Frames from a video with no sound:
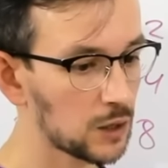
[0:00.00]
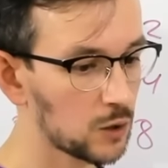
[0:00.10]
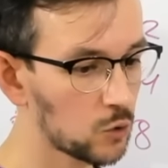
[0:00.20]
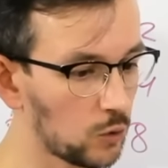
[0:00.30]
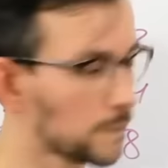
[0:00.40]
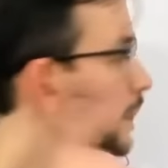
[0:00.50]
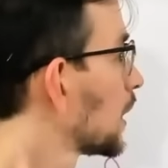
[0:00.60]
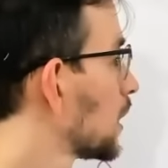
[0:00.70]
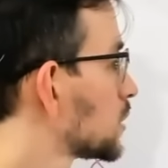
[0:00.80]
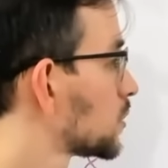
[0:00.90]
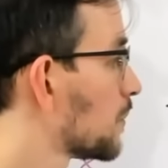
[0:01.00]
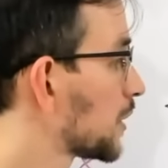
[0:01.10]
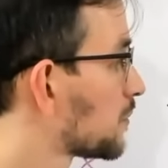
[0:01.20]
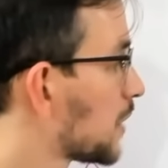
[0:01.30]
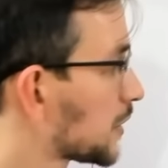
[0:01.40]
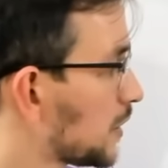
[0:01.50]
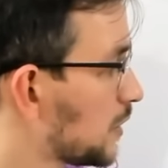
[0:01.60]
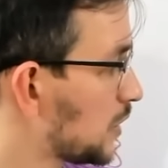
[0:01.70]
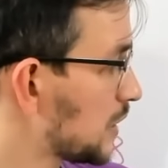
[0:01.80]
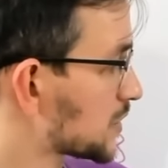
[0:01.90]
Cool. So, but
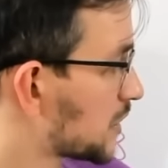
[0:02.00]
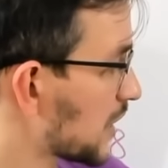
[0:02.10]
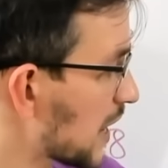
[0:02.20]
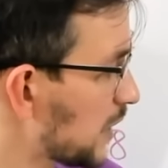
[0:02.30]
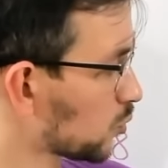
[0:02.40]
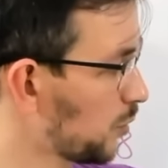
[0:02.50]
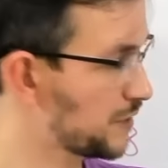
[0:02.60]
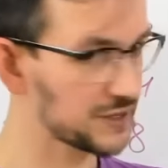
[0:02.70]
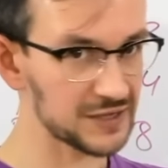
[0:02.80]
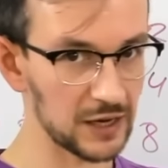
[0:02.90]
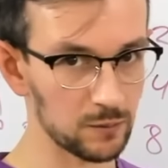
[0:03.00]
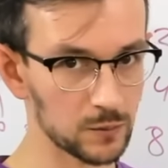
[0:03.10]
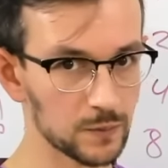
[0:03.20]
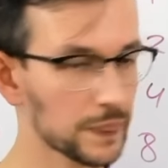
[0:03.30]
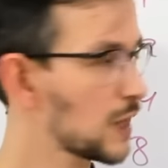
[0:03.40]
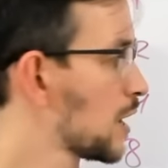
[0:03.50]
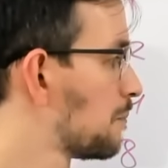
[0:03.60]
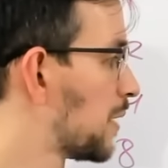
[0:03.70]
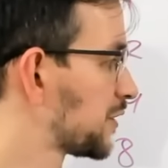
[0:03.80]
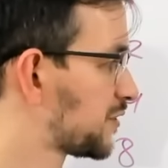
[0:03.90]
yes, the height will be the same,
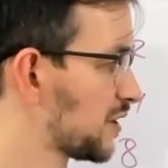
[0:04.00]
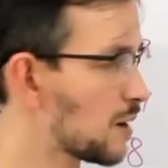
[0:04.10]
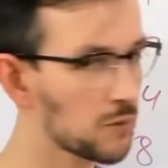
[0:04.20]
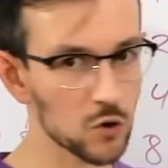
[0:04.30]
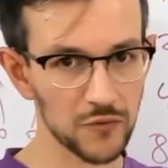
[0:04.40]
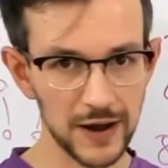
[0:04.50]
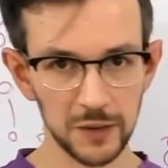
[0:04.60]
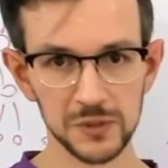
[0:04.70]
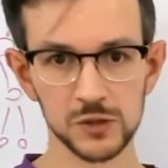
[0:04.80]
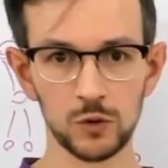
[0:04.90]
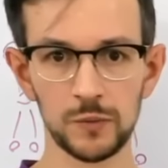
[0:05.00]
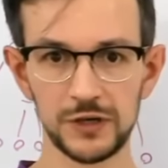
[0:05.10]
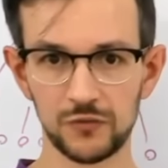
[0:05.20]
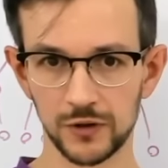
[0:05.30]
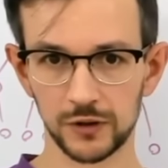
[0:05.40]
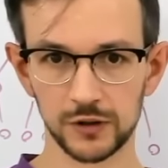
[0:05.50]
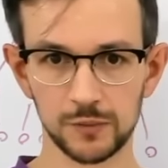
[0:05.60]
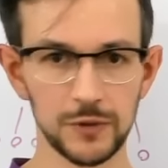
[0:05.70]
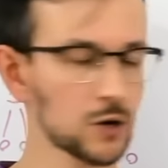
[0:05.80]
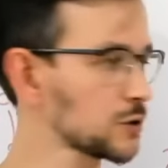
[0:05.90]
but the number of elements will be different
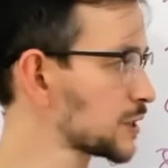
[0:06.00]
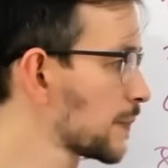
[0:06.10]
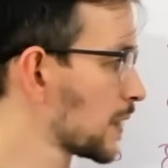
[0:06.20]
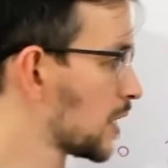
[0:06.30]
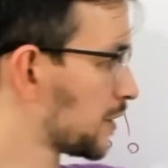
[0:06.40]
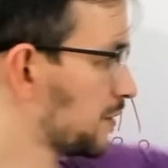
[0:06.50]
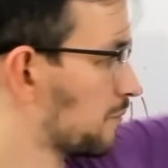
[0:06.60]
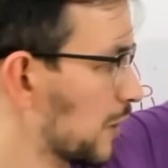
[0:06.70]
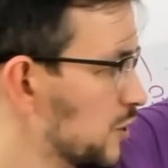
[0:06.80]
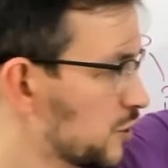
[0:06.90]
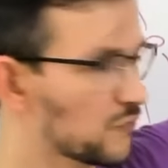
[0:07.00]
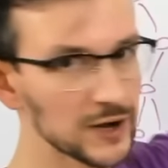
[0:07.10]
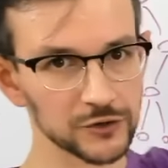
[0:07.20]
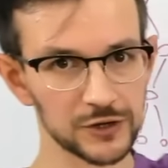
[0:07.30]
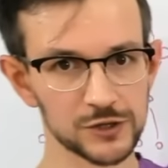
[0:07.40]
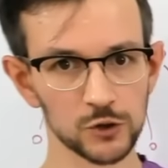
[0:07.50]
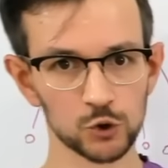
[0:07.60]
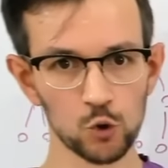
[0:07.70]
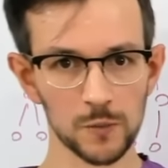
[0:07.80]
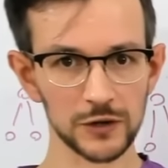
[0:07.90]
because the branching factor is
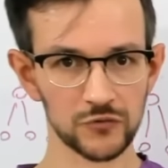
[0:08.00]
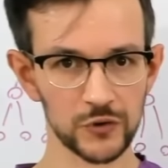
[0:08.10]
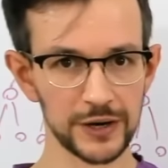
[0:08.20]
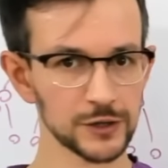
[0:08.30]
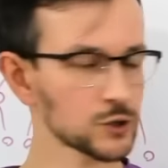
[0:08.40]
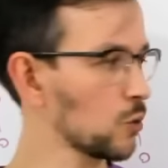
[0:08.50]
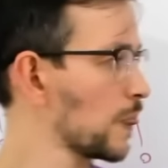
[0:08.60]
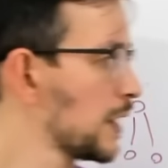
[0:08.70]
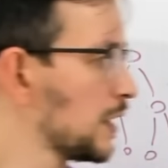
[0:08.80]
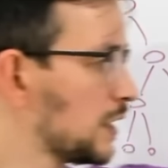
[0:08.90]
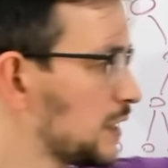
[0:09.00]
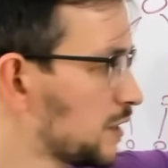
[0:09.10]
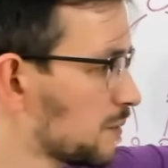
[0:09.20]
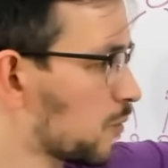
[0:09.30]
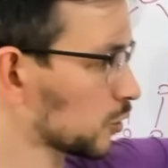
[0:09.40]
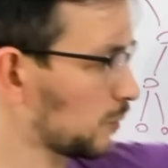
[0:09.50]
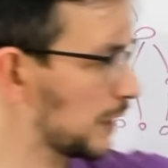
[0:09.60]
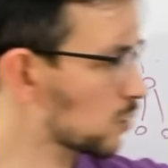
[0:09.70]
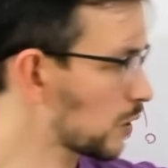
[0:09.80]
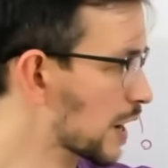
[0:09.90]
not 2 but 3. So in the bottom
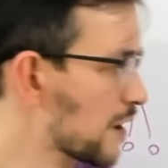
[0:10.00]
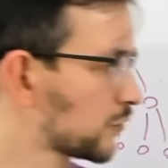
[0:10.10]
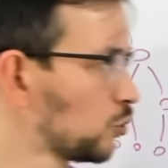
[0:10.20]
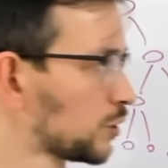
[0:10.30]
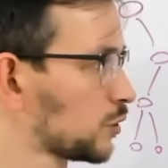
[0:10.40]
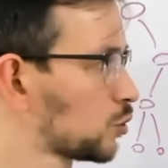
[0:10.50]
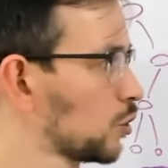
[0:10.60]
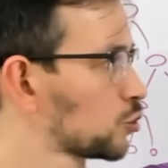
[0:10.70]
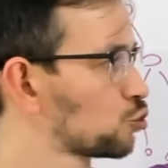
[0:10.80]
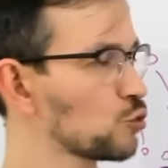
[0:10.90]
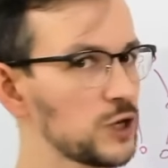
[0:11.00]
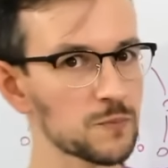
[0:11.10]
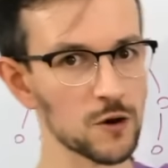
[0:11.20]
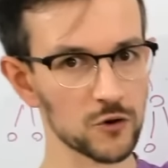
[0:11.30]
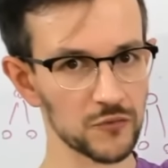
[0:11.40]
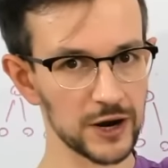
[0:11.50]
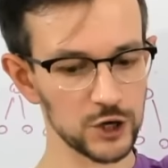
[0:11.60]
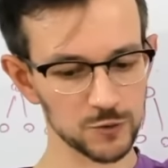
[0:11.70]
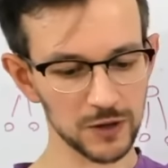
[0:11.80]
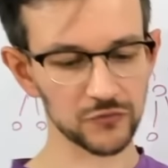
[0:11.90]
layer we have not 2 in the power of
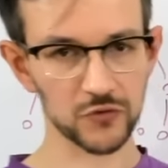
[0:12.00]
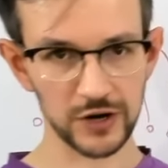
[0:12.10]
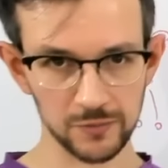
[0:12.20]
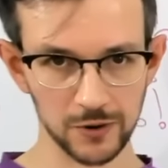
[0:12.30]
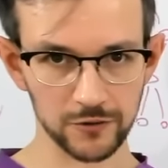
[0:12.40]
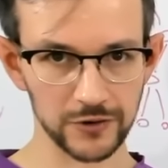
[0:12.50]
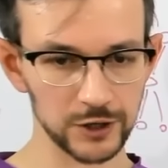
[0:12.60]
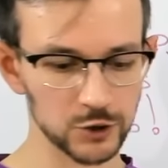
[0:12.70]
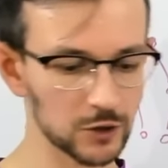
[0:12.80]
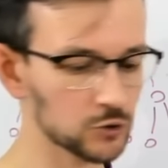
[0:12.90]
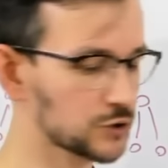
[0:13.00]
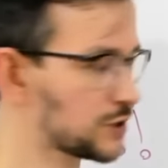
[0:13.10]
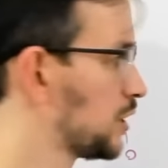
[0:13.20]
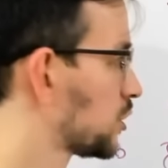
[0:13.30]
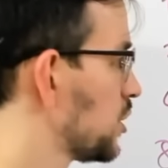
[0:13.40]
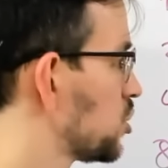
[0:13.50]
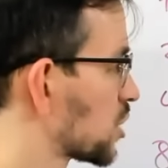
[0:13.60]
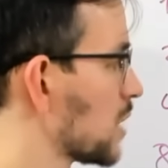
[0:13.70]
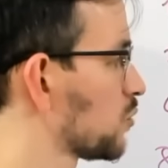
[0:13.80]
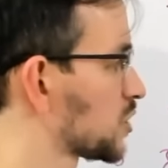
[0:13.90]
h but 3 in the power of h, because
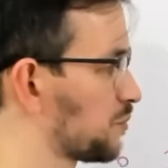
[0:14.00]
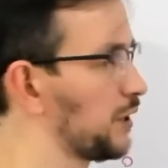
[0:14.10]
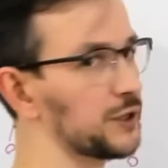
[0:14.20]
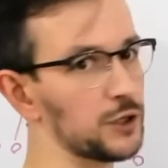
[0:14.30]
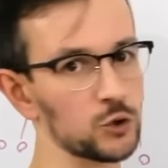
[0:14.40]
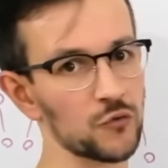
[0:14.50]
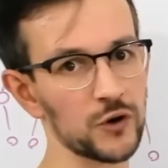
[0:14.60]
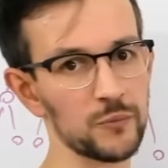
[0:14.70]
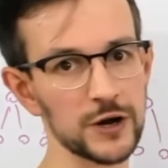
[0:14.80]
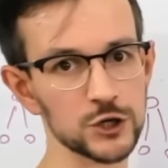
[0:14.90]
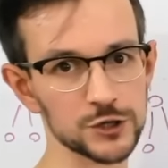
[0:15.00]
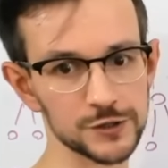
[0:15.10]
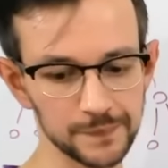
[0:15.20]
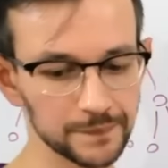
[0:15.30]
each time we split into 3 branches.